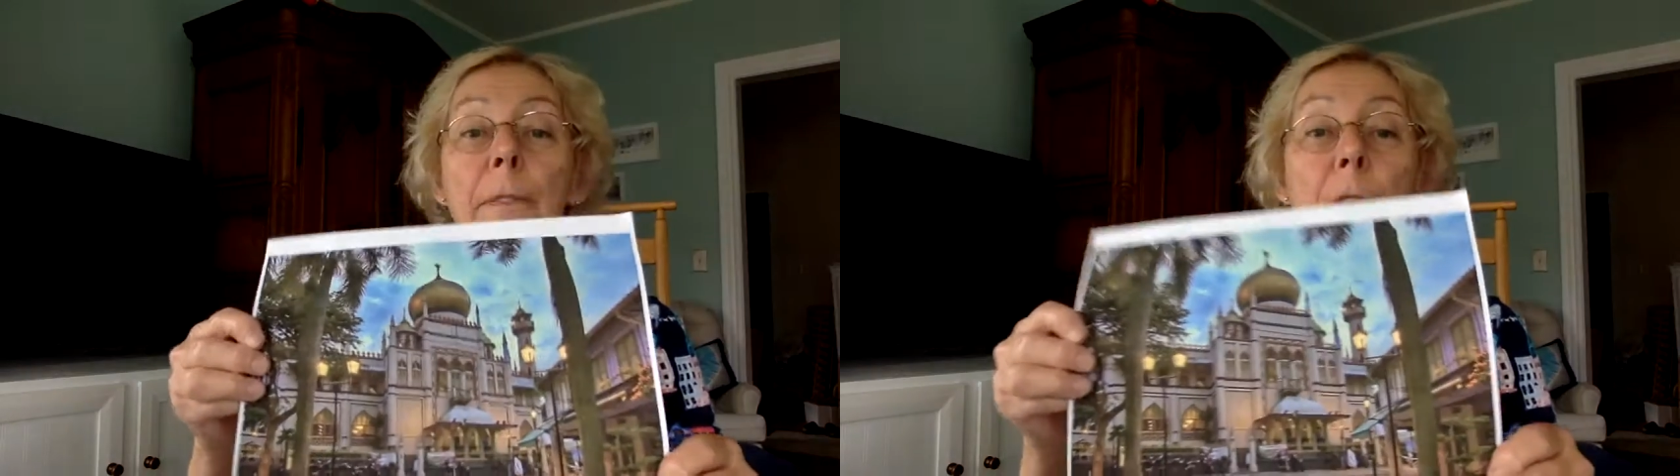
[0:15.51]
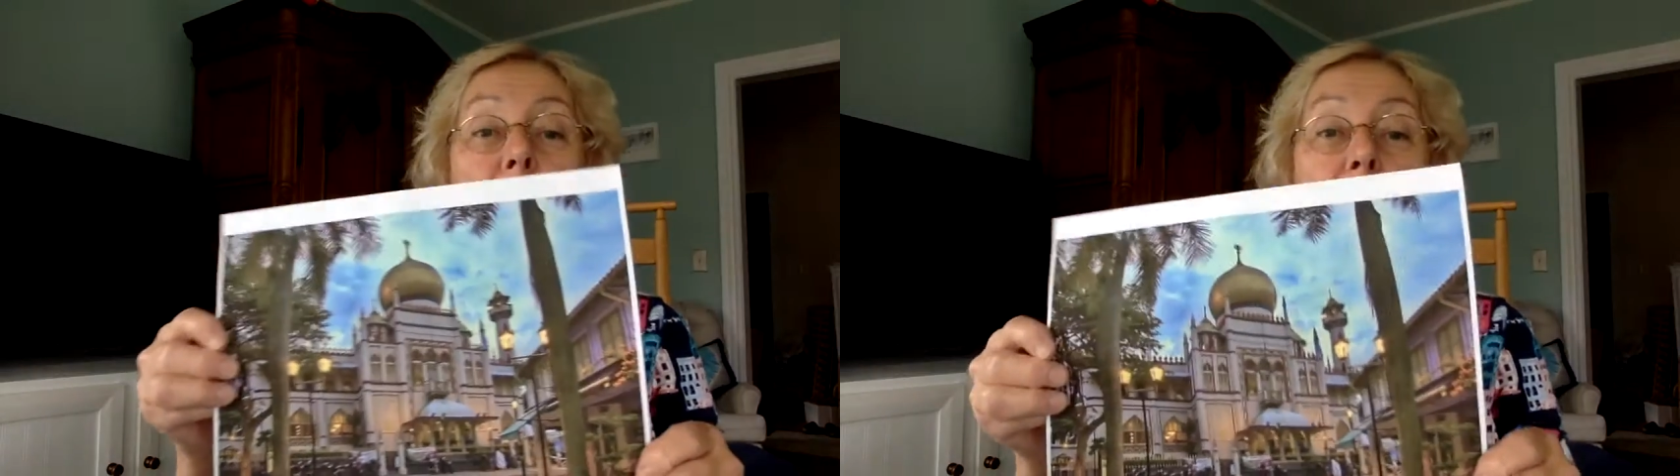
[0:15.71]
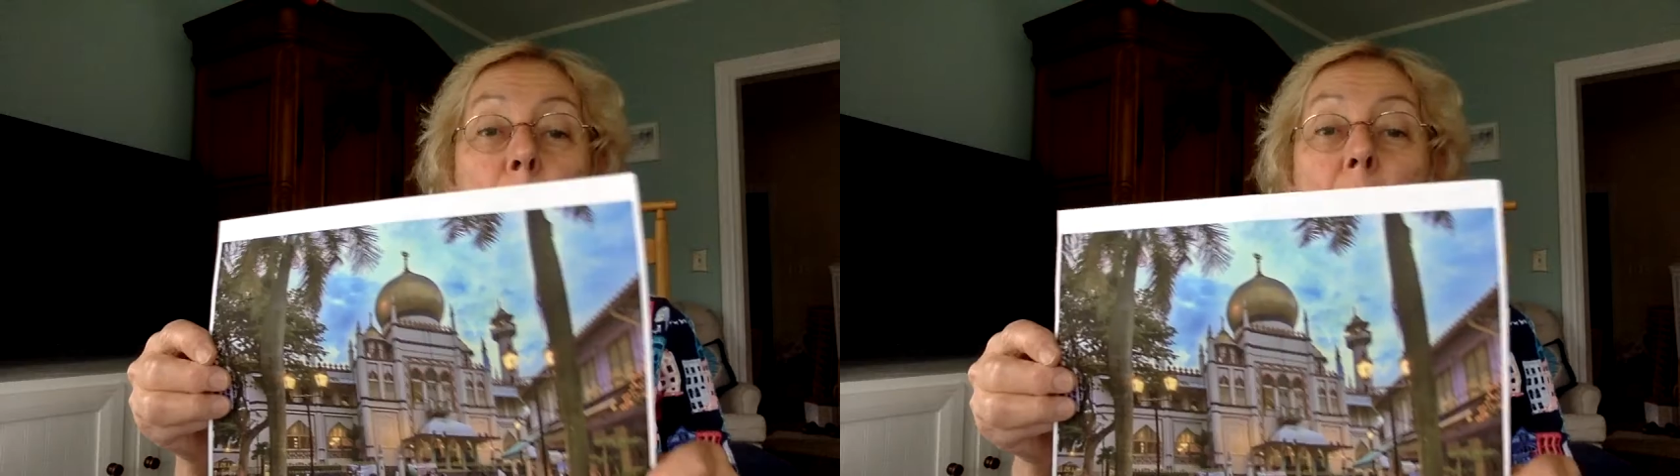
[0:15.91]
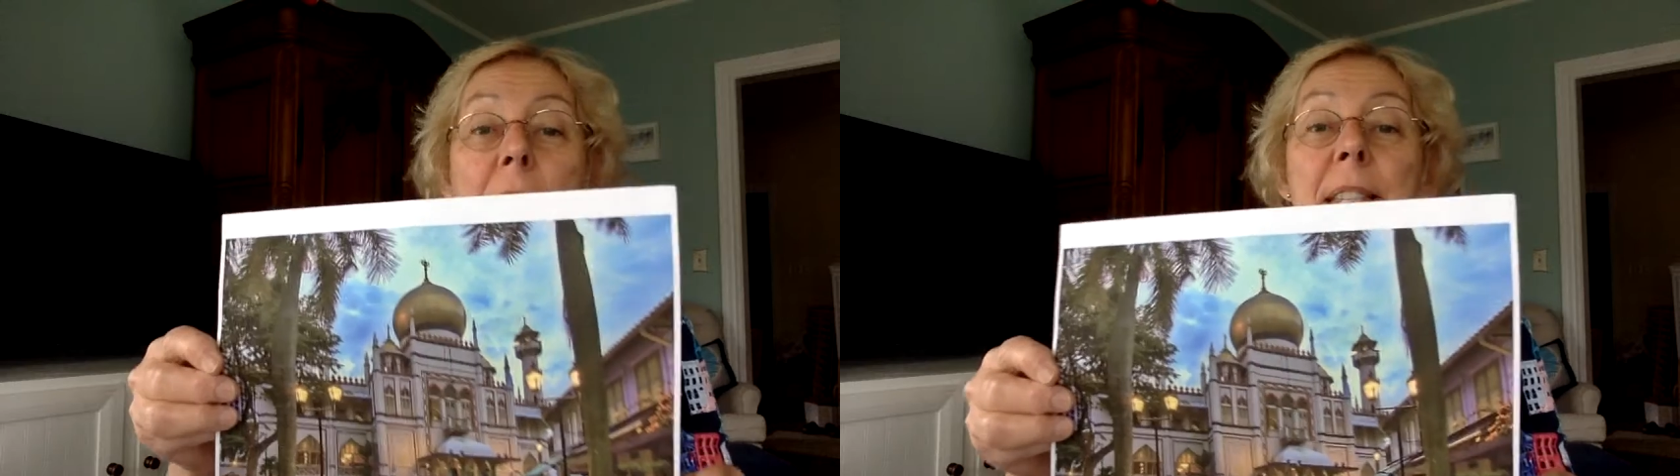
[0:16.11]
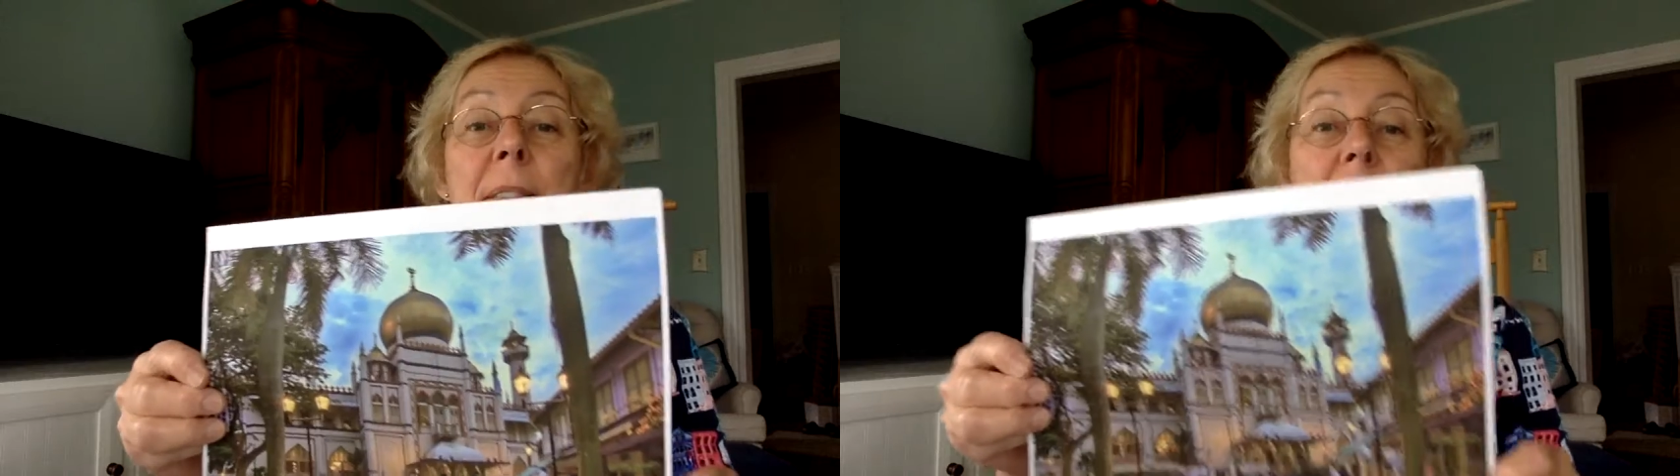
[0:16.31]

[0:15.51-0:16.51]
first mosque